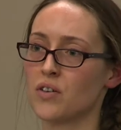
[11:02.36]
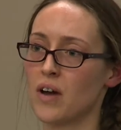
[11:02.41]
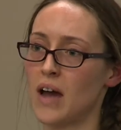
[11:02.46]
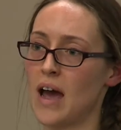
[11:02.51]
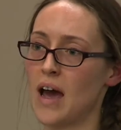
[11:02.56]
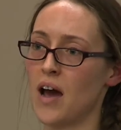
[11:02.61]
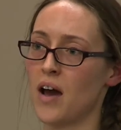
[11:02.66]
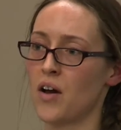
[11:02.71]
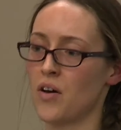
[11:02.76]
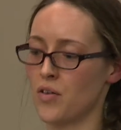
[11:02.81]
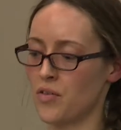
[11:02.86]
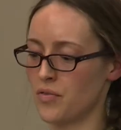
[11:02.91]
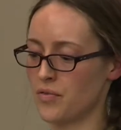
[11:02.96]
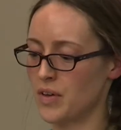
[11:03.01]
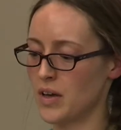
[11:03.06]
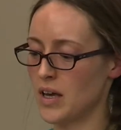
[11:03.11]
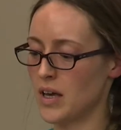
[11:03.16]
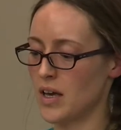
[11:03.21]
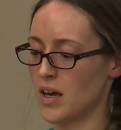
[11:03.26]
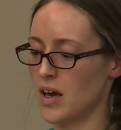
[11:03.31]
have
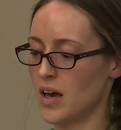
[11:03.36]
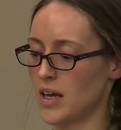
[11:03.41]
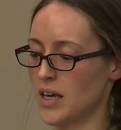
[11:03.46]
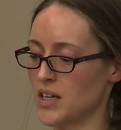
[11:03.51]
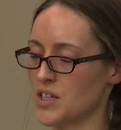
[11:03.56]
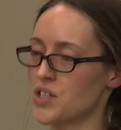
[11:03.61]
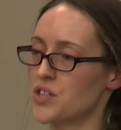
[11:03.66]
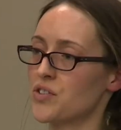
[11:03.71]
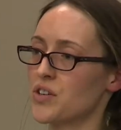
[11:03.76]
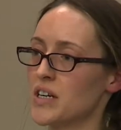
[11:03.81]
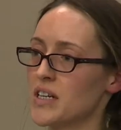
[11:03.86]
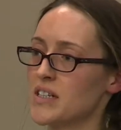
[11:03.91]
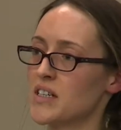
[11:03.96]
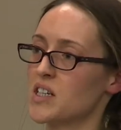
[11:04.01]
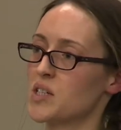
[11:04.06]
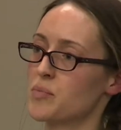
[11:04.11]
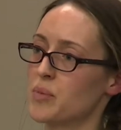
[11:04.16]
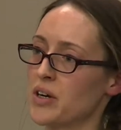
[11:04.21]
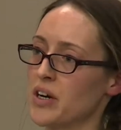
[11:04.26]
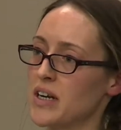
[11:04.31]
histories and
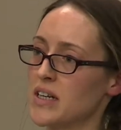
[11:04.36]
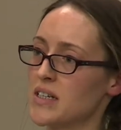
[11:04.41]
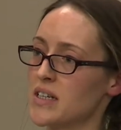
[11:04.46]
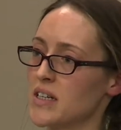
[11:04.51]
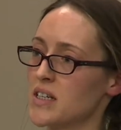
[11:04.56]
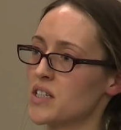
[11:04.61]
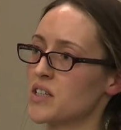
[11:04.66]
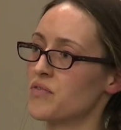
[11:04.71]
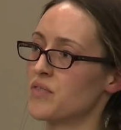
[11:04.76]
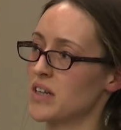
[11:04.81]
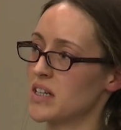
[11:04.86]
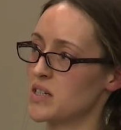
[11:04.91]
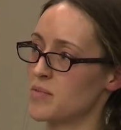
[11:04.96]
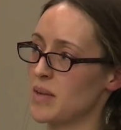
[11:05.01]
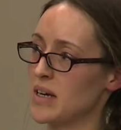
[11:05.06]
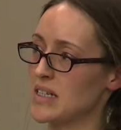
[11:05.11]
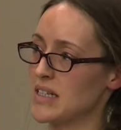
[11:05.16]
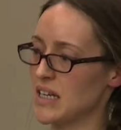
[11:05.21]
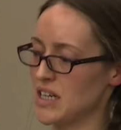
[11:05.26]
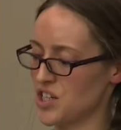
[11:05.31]
experiences of
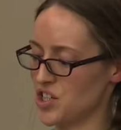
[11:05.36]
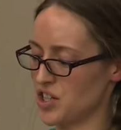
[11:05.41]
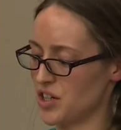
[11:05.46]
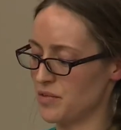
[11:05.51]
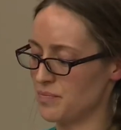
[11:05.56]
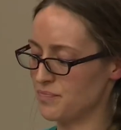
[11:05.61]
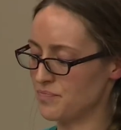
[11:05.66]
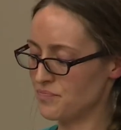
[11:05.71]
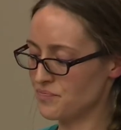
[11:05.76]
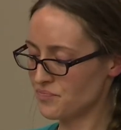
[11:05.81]
victimization.